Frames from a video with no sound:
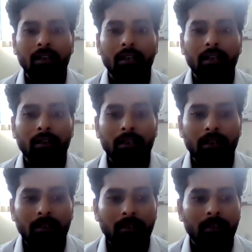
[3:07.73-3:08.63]

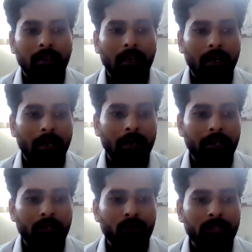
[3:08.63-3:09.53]

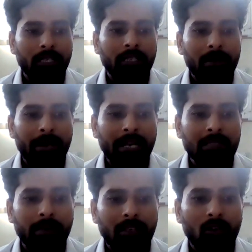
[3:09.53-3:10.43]
and used in the
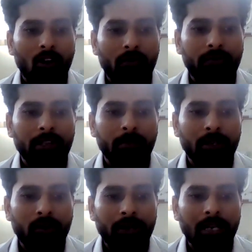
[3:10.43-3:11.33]
management of
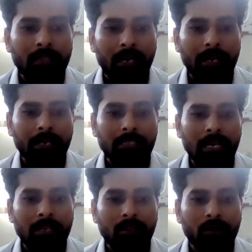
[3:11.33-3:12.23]
rheumatoid arthritis
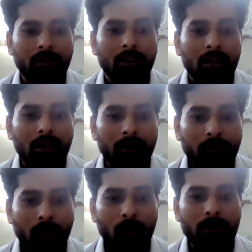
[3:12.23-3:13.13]
and
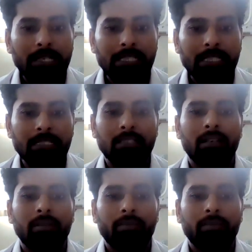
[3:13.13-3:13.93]
Crohn's disease.